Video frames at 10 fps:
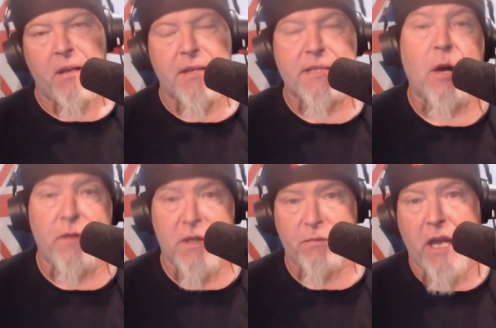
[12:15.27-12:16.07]
Self
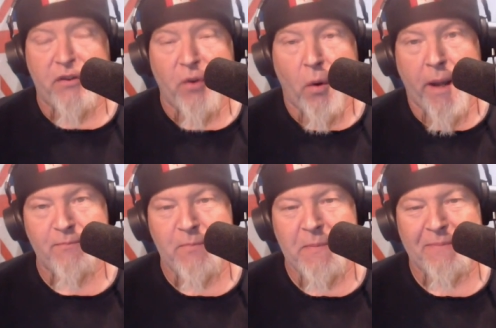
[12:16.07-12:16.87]
explanatory.
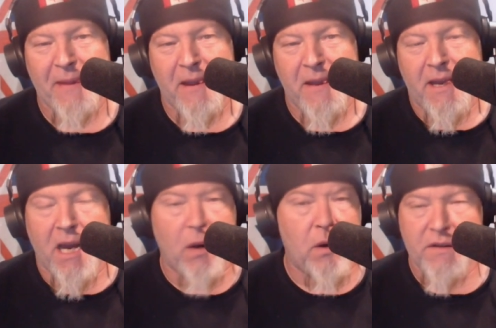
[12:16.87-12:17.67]

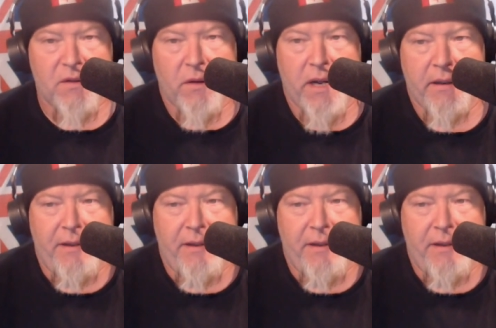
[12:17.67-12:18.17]
How else do I